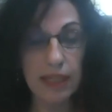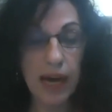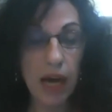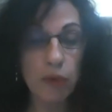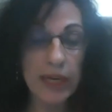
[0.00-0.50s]

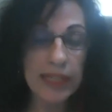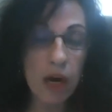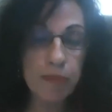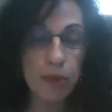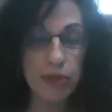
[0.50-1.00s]
I will
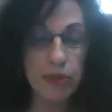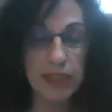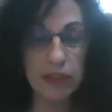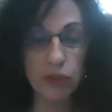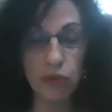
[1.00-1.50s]
now
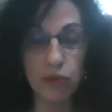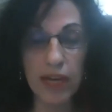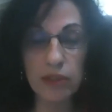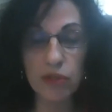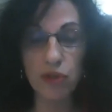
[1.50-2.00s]
proceed to tell
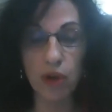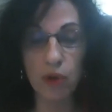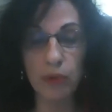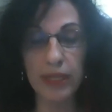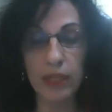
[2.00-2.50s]
the
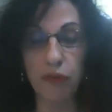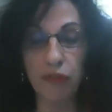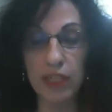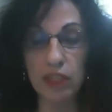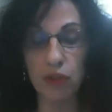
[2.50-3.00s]
story of
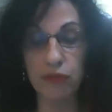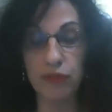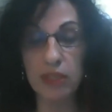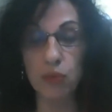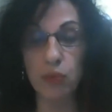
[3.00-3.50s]
each of
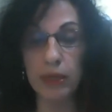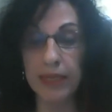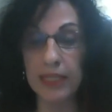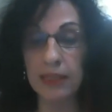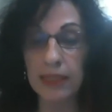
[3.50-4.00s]
these
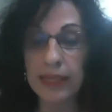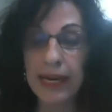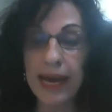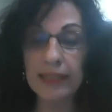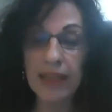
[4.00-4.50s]
women,
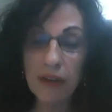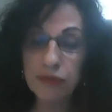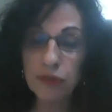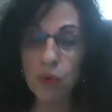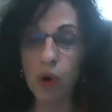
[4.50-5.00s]
and
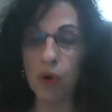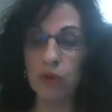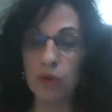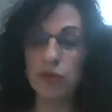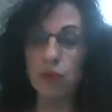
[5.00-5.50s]

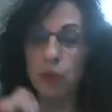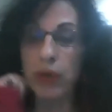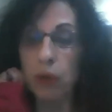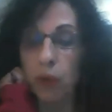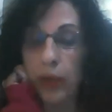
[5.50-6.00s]
afterwards we
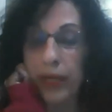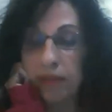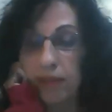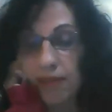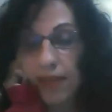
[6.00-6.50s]
will read
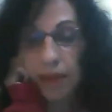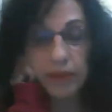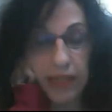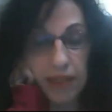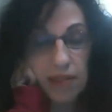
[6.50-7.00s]
some
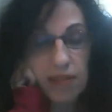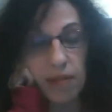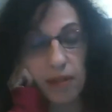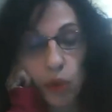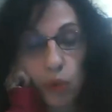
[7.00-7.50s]
texts
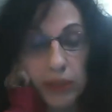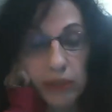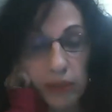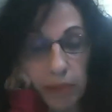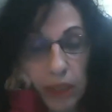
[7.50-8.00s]

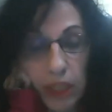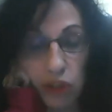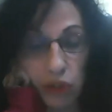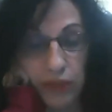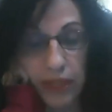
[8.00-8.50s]
written by each
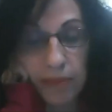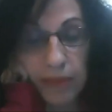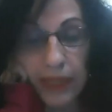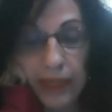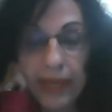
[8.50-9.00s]
of them
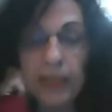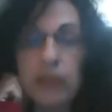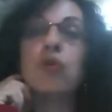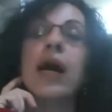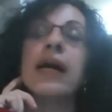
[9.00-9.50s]
and
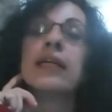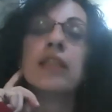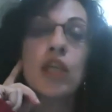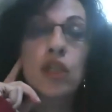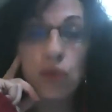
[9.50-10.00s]

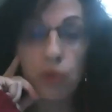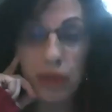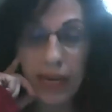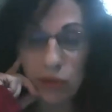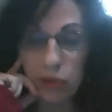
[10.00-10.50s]
try to
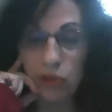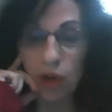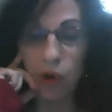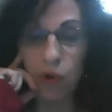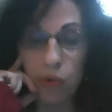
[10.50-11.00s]
get to
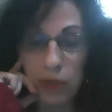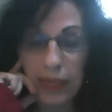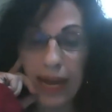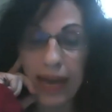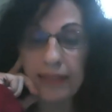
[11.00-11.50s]
know
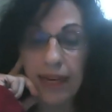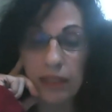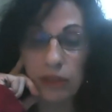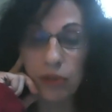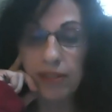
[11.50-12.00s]
and
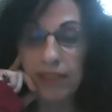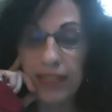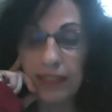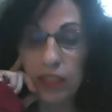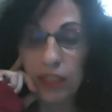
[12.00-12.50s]

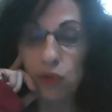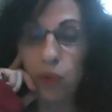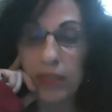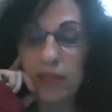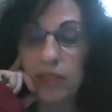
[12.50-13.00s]
understand each
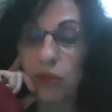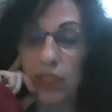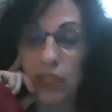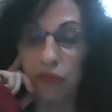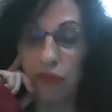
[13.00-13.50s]
one's
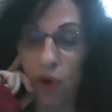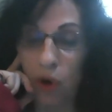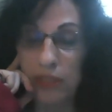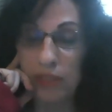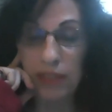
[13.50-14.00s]
unique
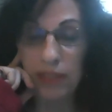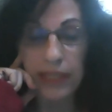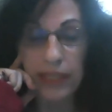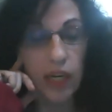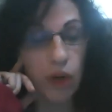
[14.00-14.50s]
voice
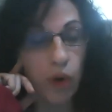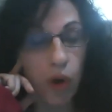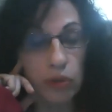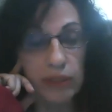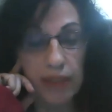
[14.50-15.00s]
in her
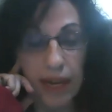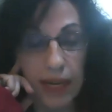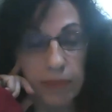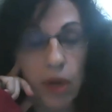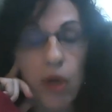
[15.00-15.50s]
own
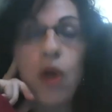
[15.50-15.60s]
time